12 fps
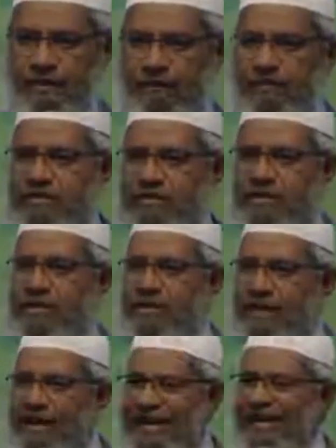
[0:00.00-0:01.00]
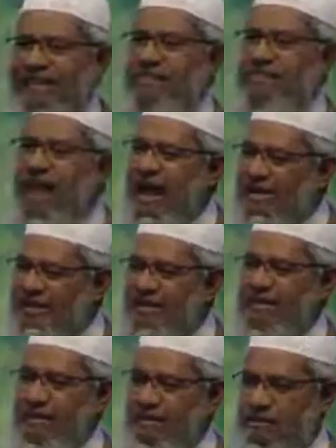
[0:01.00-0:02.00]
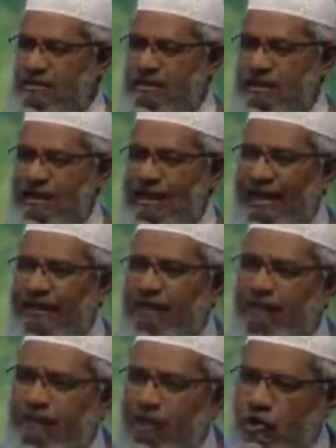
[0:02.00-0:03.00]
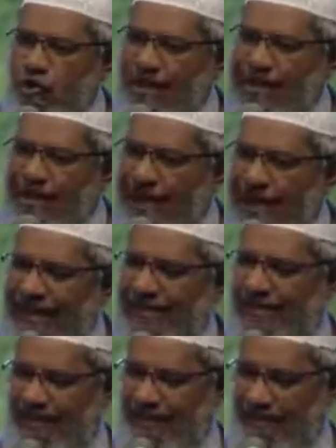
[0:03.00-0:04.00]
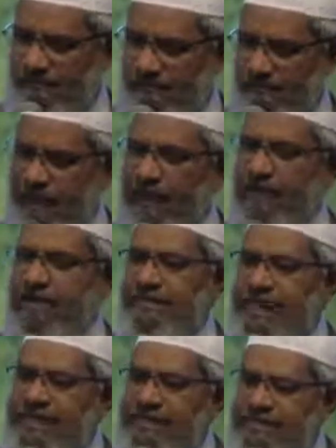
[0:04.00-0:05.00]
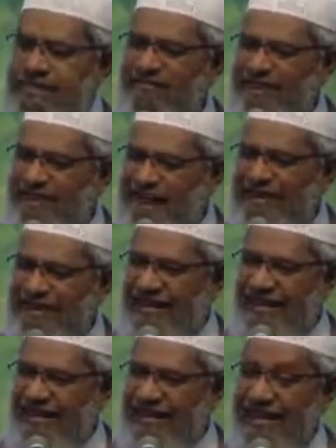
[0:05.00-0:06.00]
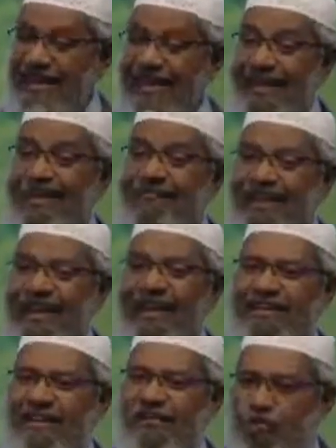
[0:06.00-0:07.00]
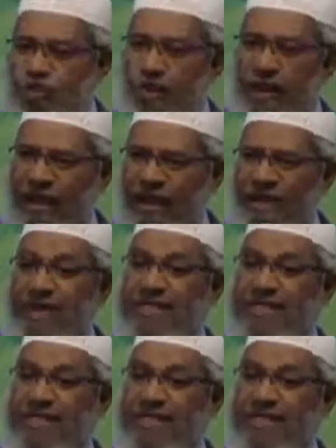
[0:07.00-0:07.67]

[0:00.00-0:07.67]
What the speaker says: which is really disheartening, is few days later, 37 countries give a letter to UN